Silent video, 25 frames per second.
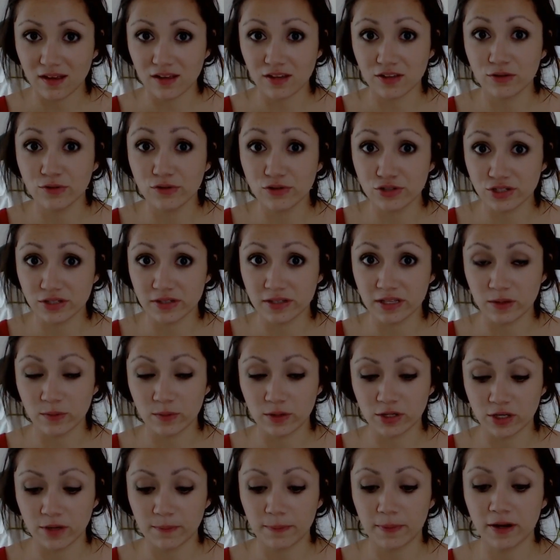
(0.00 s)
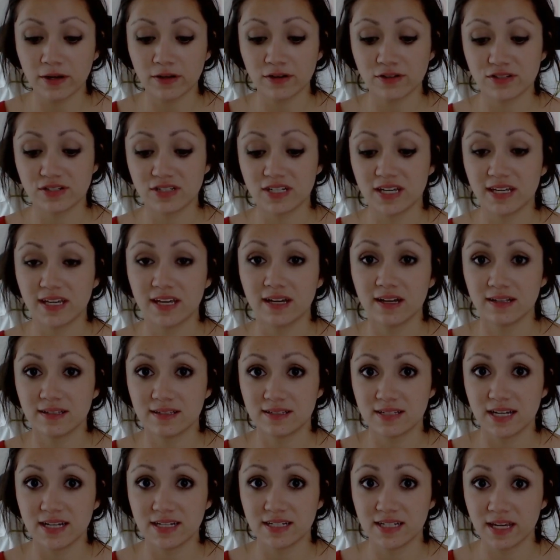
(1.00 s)
usually when your partners are taking
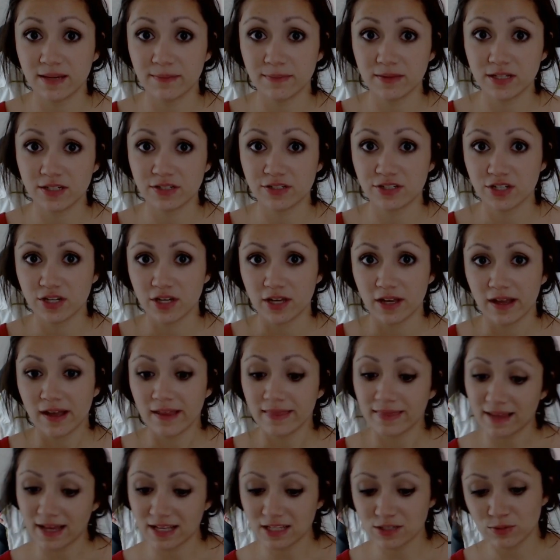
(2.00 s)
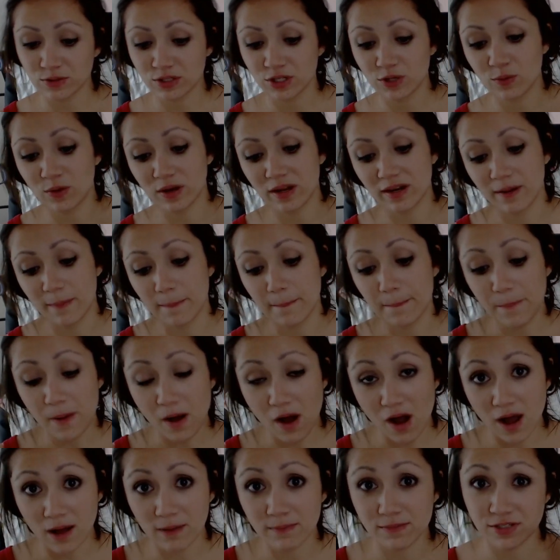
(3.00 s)
insane damage, that's when you want to
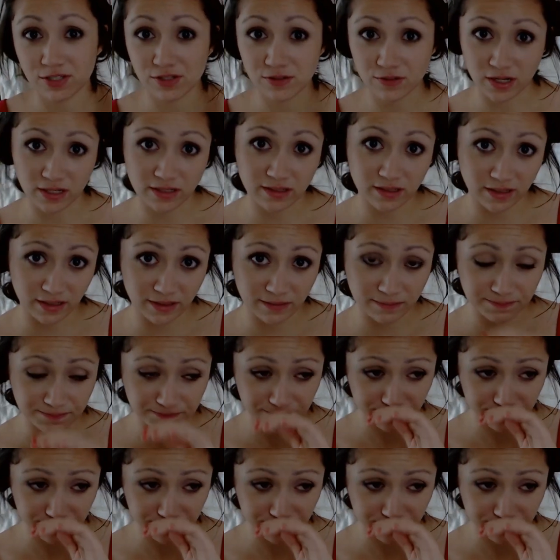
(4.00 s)
palm Serenity.